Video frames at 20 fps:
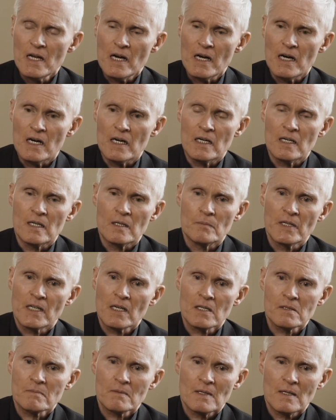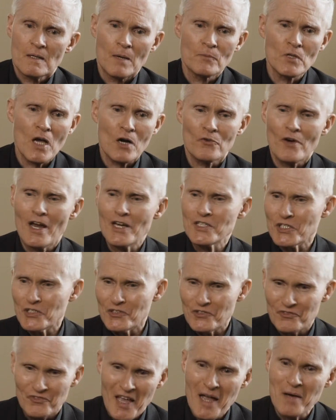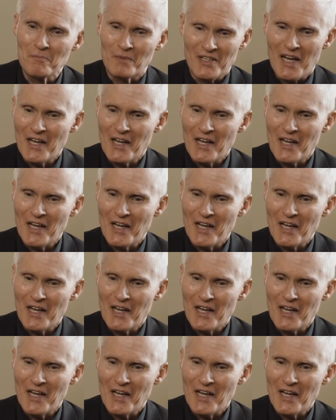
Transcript: because I'm not raising a family.